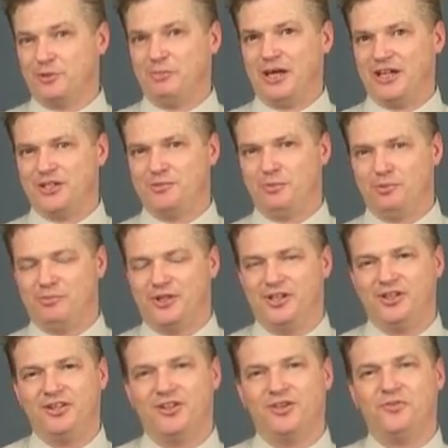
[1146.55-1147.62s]
a maximum
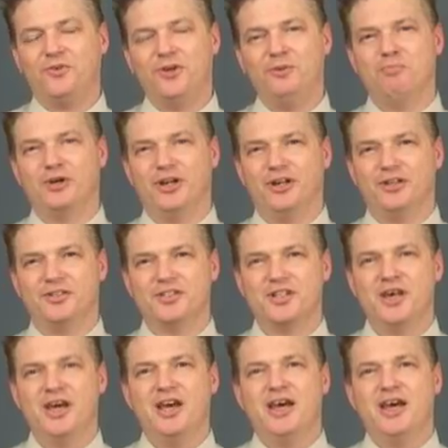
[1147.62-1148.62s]
length of 3 miles